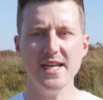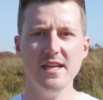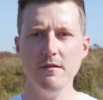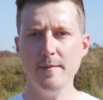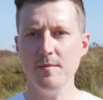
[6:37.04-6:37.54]

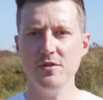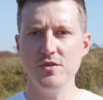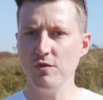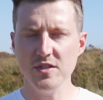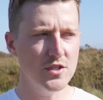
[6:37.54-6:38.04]
Again, remember the
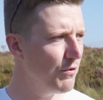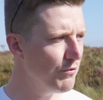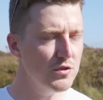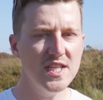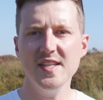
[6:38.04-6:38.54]
drone is not
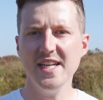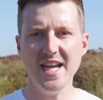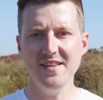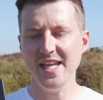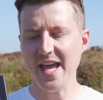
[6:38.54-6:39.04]
rotating
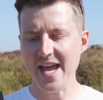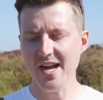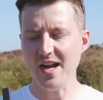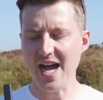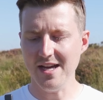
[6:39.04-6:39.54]
in the
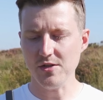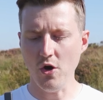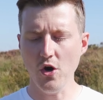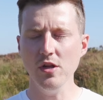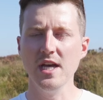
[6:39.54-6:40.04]
air at
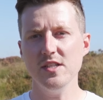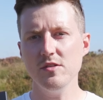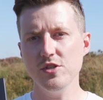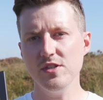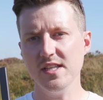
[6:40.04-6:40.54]
all.
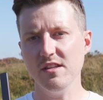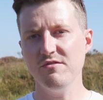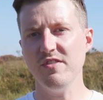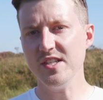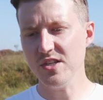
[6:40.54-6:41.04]
This is using the
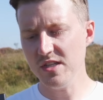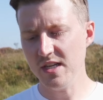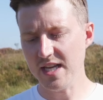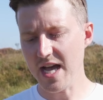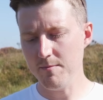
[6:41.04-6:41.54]
vision
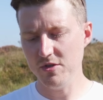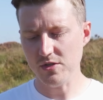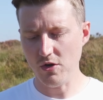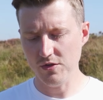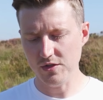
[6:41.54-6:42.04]

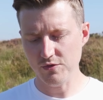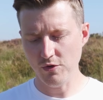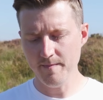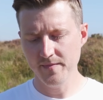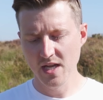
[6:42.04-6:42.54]
cameras on the
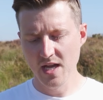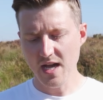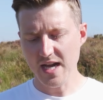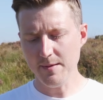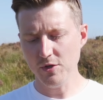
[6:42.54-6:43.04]
drone.
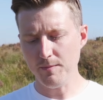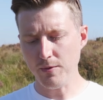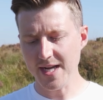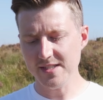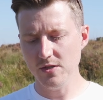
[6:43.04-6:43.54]
And I'm going to
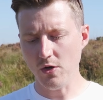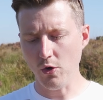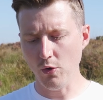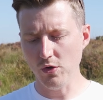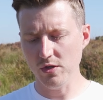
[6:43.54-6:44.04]
press and
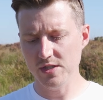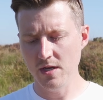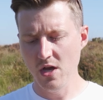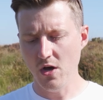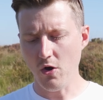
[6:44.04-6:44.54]
hold
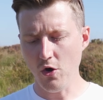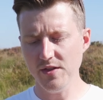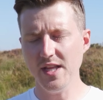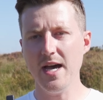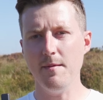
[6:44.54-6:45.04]

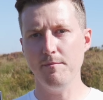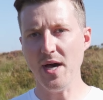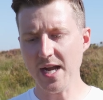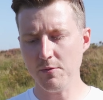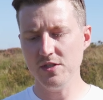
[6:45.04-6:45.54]
on that
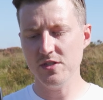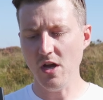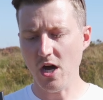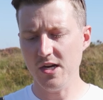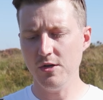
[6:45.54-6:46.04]
backwards
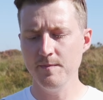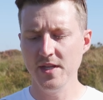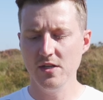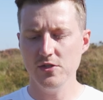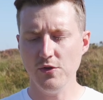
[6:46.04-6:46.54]
arrow
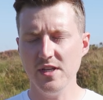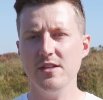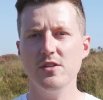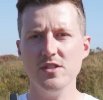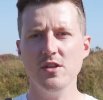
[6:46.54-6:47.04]
so that
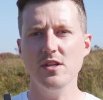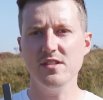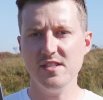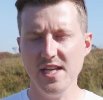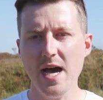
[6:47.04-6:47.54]
it doesn't
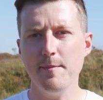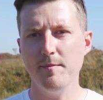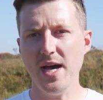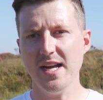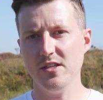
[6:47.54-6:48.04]
snap
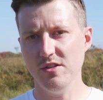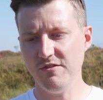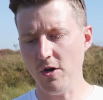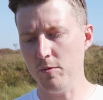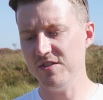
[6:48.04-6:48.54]
back to the
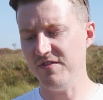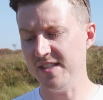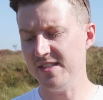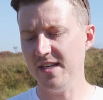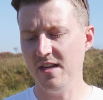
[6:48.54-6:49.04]
forwards
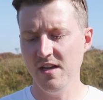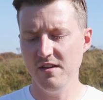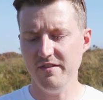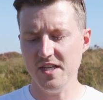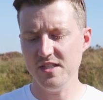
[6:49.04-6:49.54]
facing
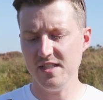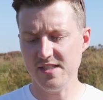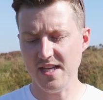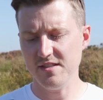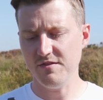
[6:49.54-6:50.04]
Vision
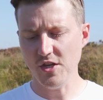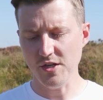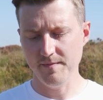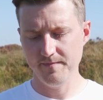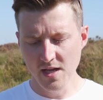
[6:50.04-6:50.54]
Assist view.